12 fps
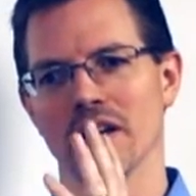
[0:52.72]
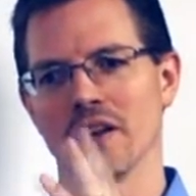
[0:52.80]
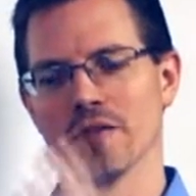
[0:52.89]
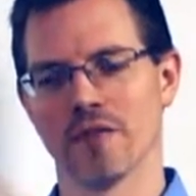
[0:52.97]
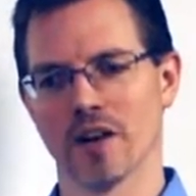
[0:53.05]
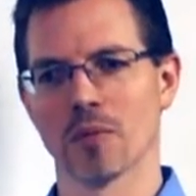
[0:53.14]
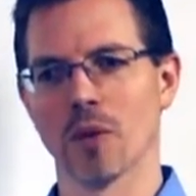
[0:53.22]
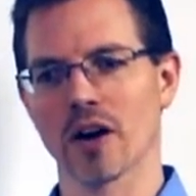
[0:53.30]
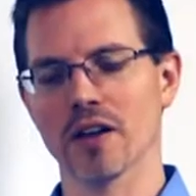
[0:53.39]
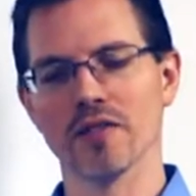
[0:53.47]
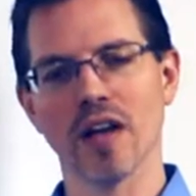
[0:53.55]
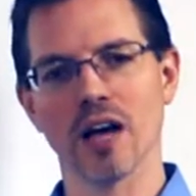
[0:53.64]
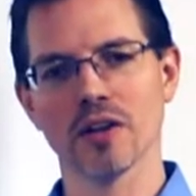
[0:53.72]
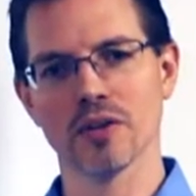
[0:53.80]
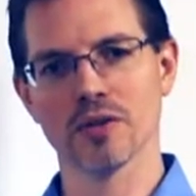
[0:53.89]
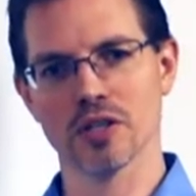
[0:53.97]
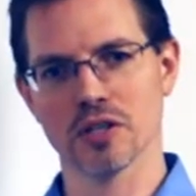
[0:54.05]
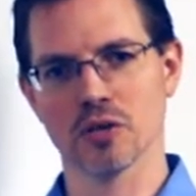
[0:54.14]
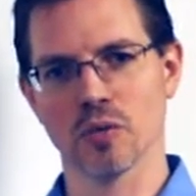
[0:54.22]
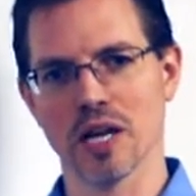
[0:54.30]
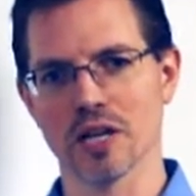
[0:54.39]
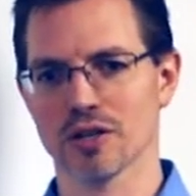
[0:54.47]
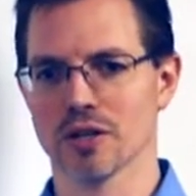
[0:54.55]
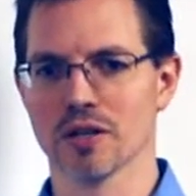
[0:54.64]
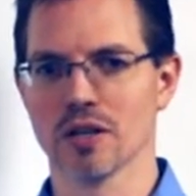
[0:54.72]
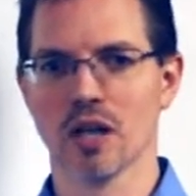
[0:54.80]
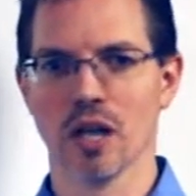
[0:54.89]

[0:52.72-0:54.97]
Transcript: a fair market value situation,